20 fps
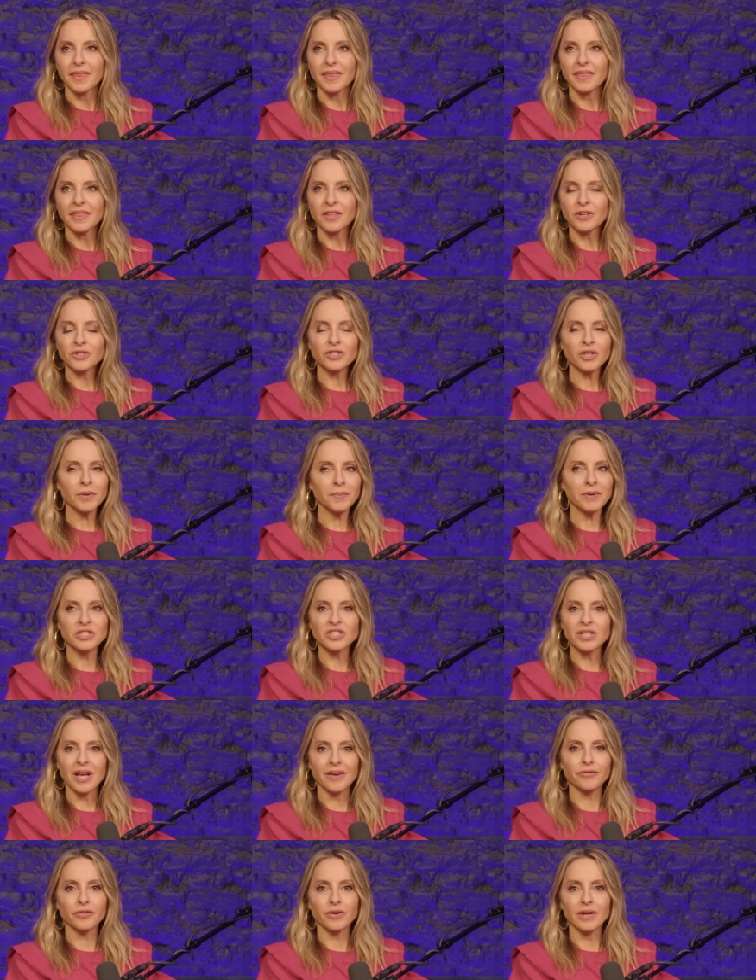there's so much
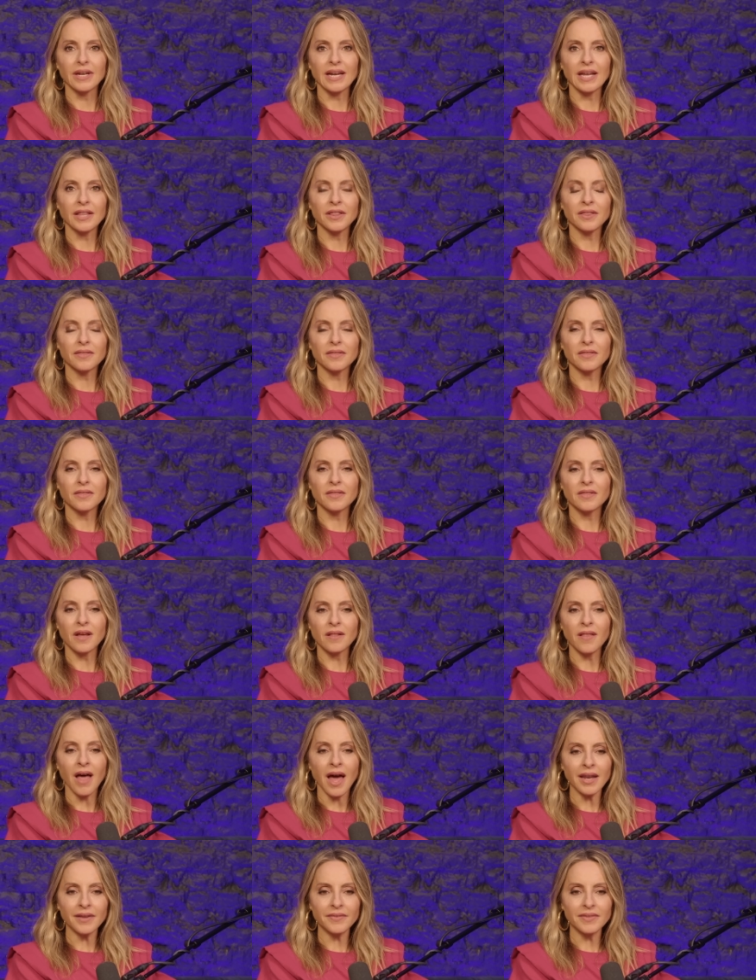suffering, and a
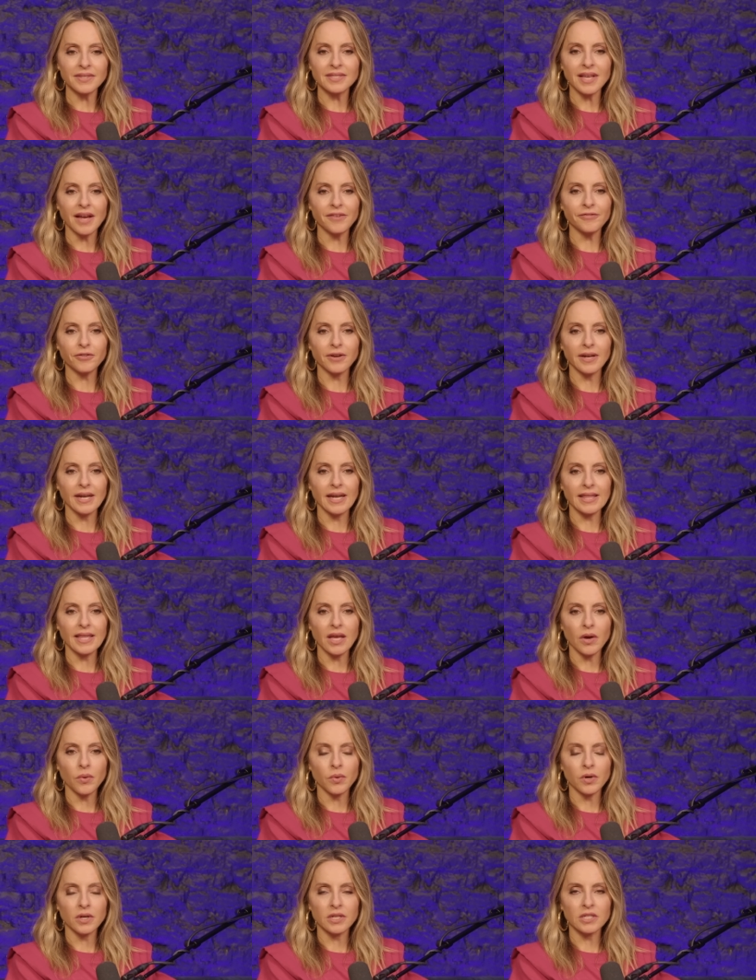lot of the suffering
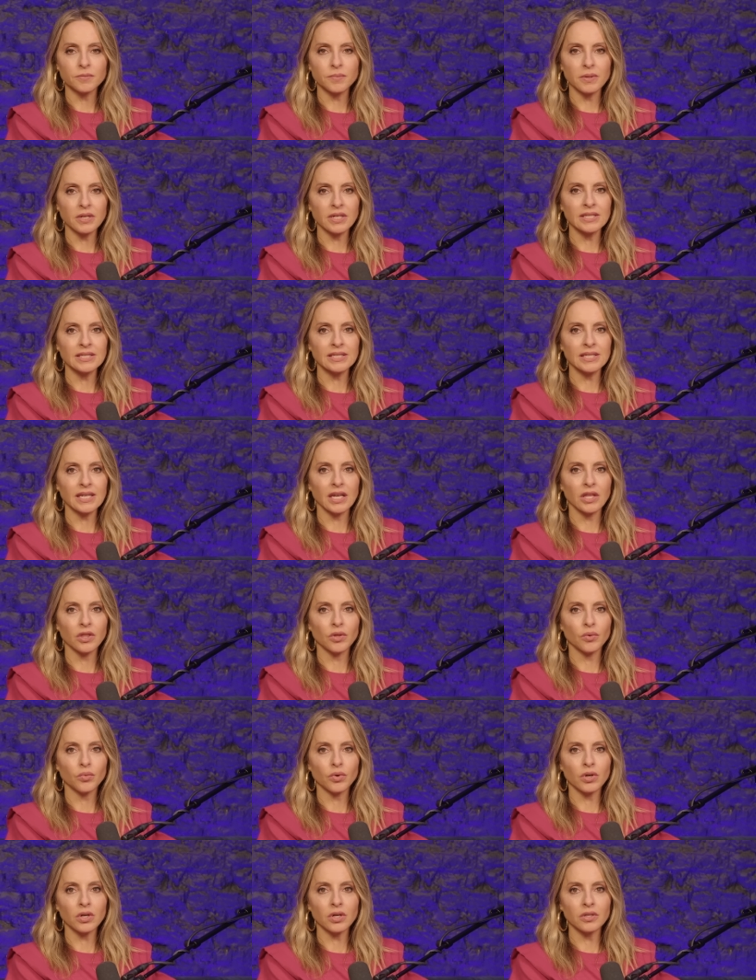that we're experiencing in the
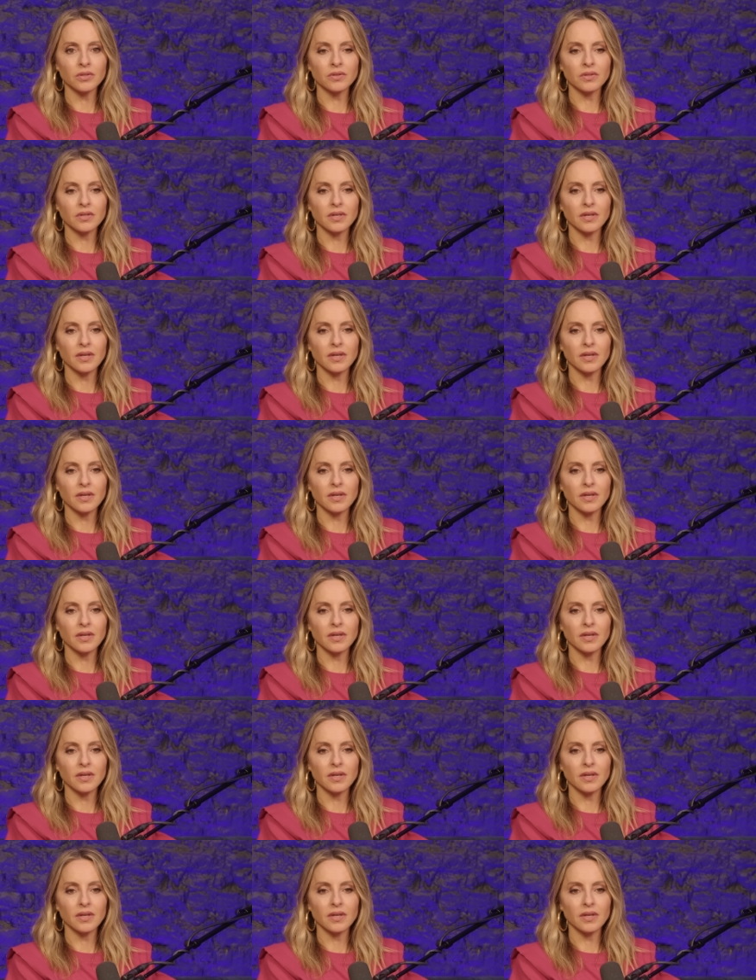world,